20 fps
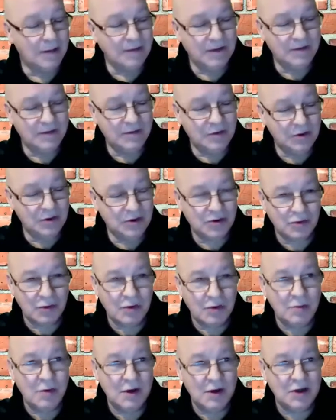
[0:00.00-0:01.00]
you've just
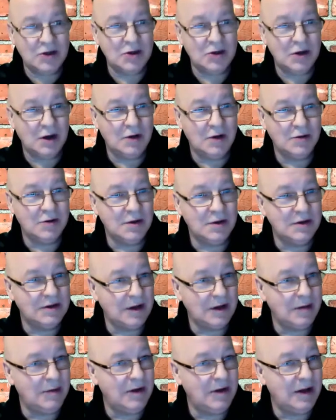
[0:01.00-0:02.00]
ruined my childhood and
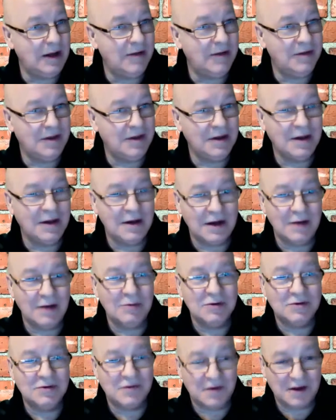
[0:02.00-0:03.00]
telling me that everything they did
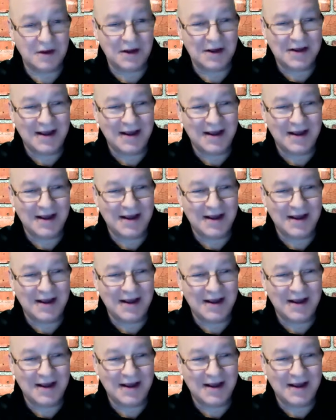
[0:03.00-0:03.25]
was fake.